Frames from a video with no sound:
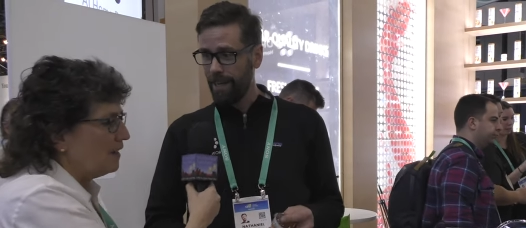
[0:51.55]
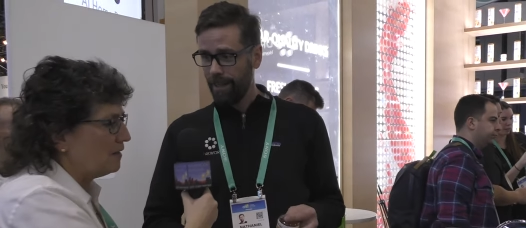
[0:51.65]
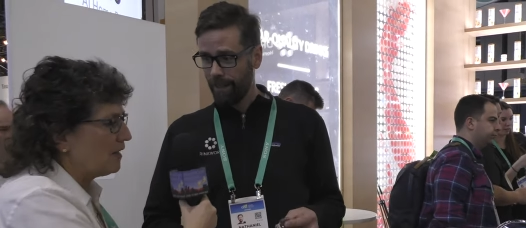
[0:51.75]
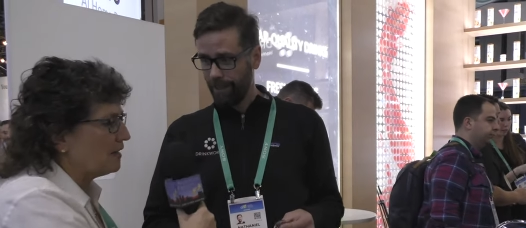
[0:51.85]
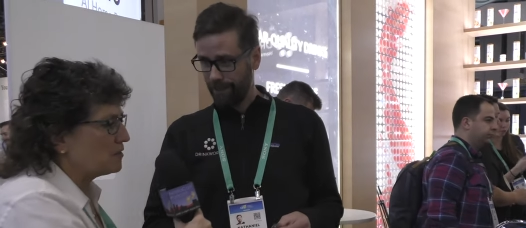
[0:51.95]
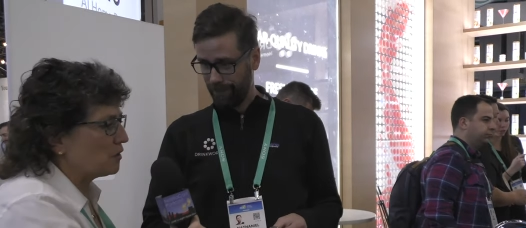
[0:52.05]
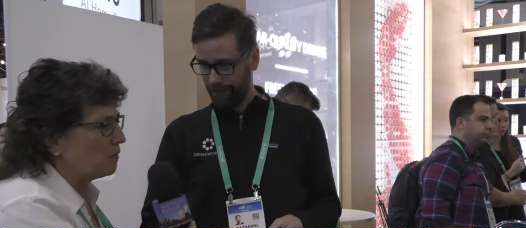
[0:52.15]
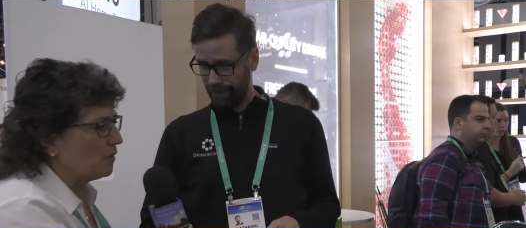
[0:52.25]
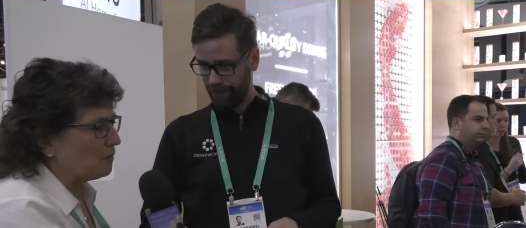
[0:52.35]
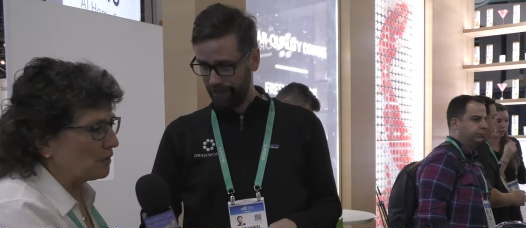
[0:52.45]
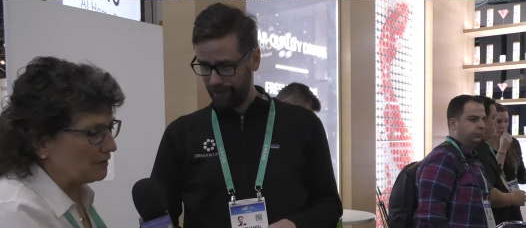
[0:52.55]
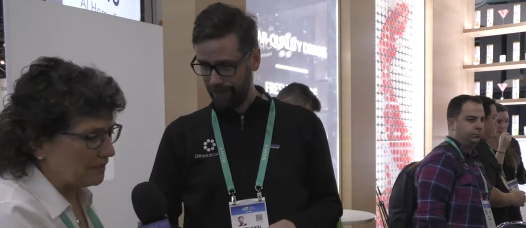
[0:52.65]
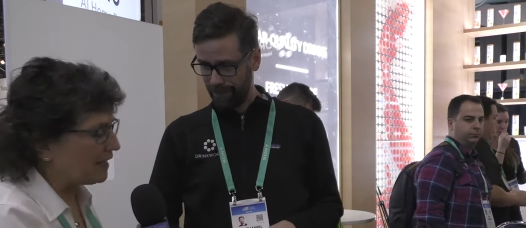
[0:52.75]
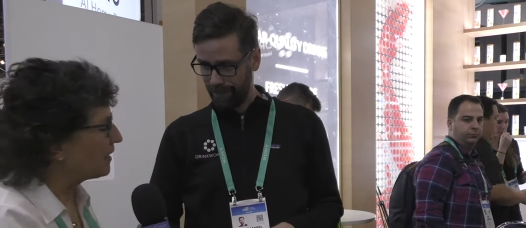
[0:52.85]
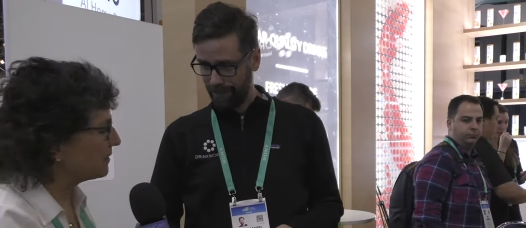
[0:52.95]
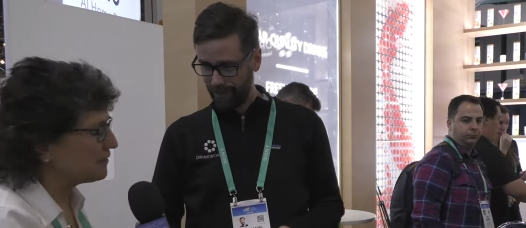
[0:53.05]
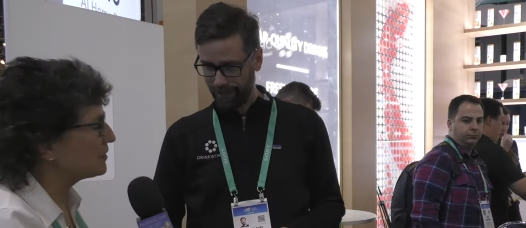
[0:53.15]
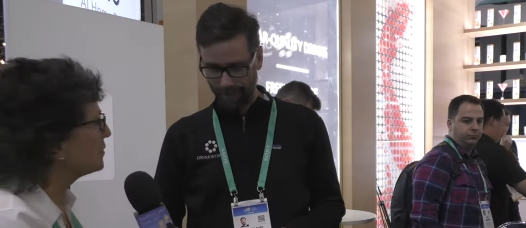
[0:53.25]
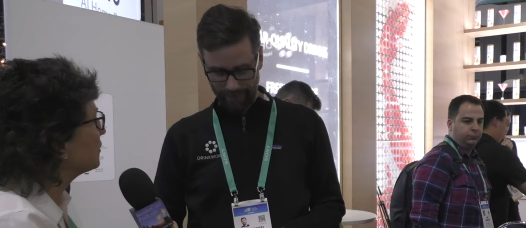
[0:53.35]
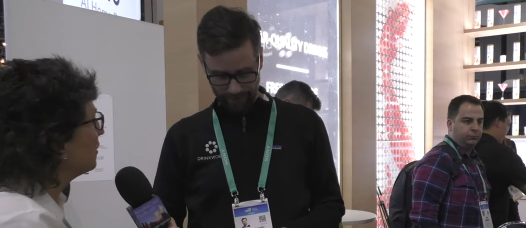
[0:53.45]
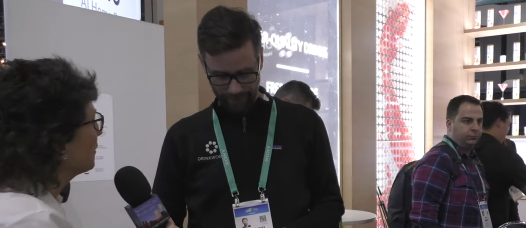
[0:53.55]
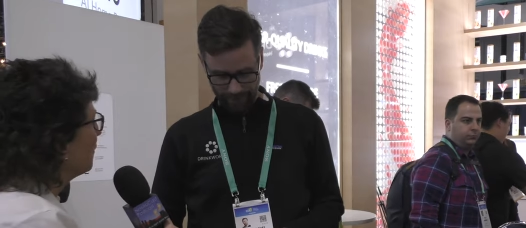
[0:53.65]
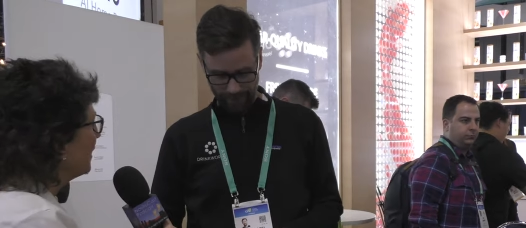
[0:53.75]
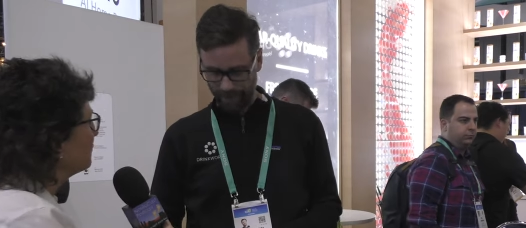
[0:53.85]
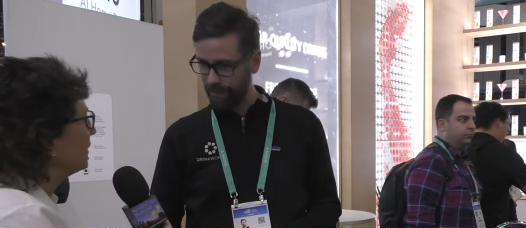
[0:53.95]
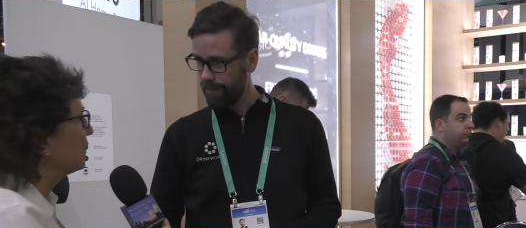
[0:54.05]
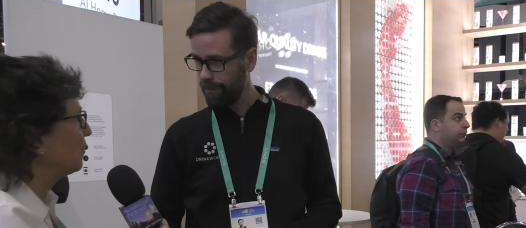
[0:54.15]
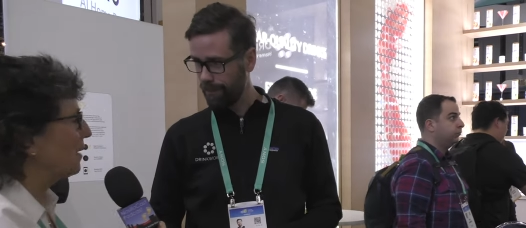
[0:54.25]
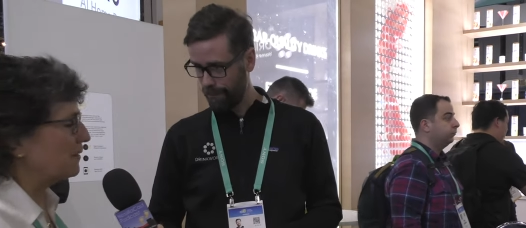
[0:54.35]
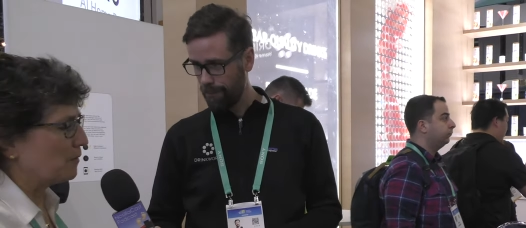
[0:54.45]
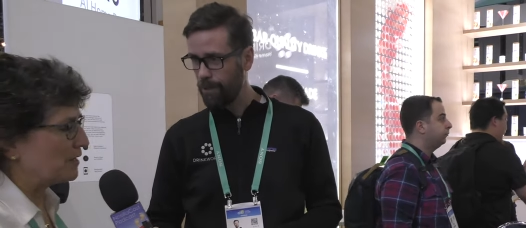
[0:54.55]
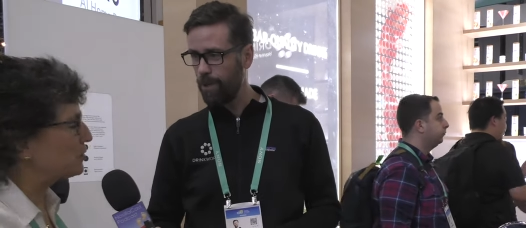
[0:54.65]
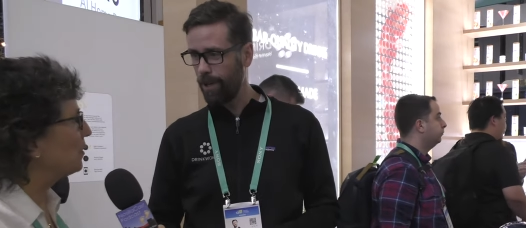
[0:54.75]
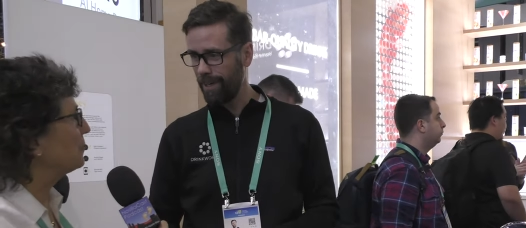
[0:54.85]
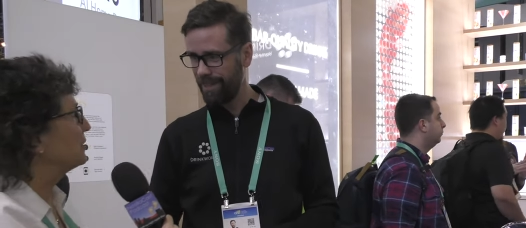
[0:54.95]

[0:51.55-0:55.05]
Speaker 1: Okay, so what we're looking at this is audio and video, by the way. So I'll be